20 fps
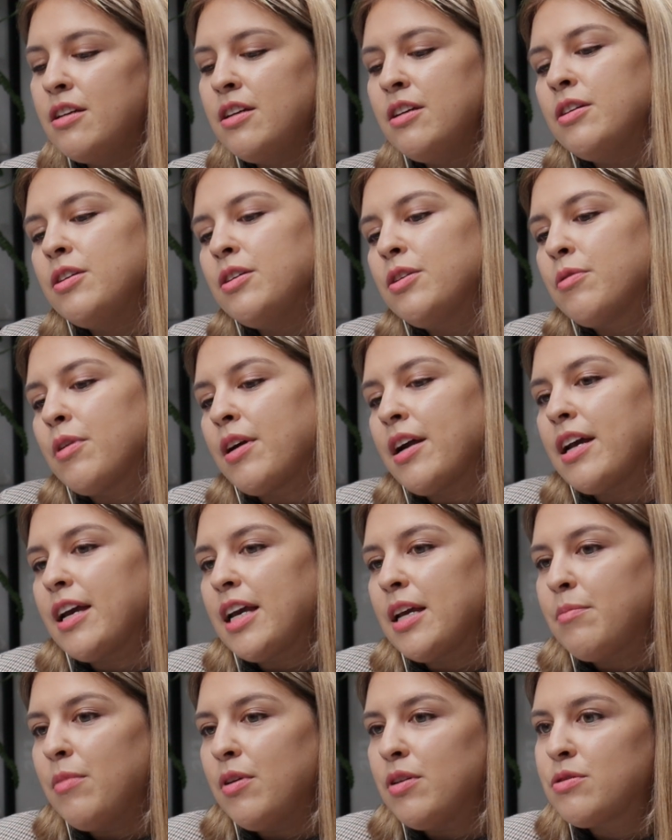you are
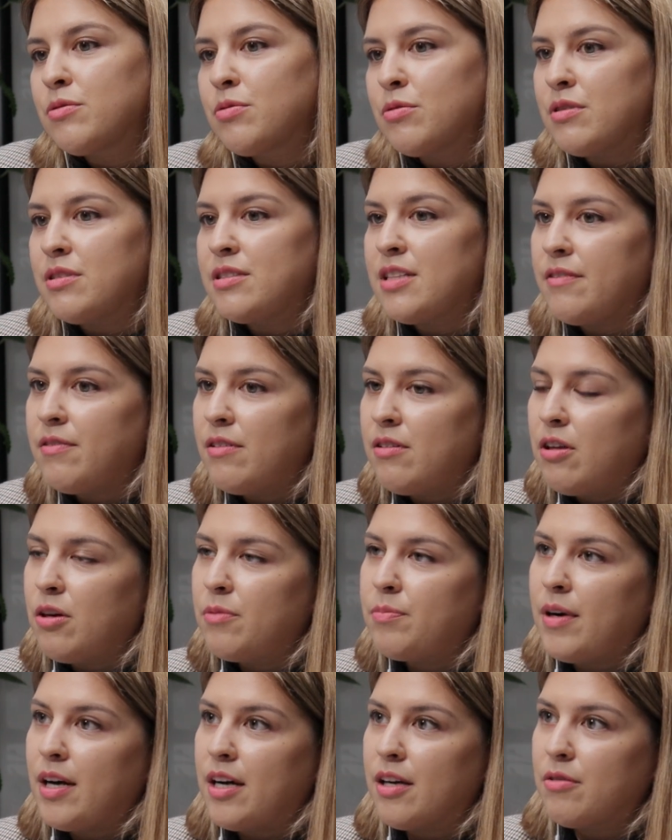able to
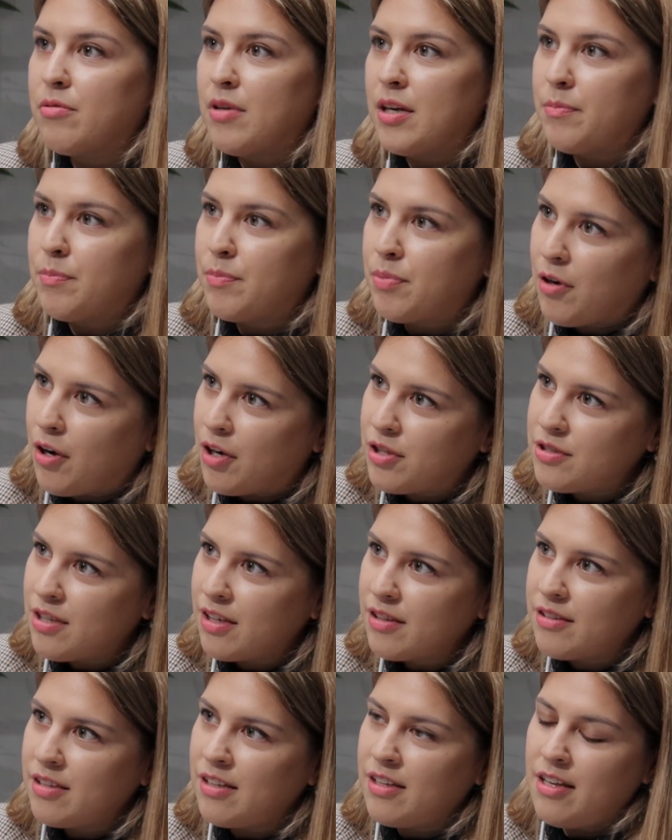develop a great
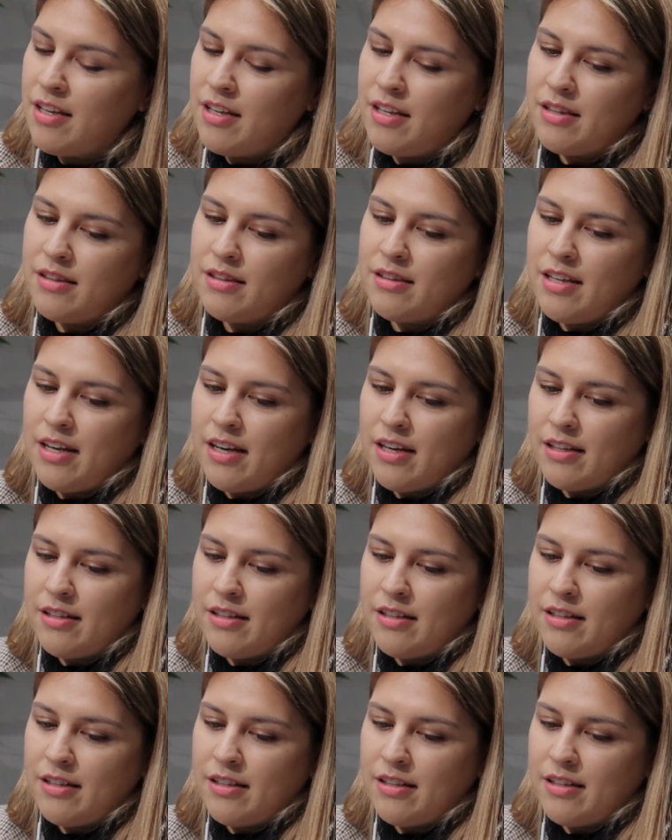project that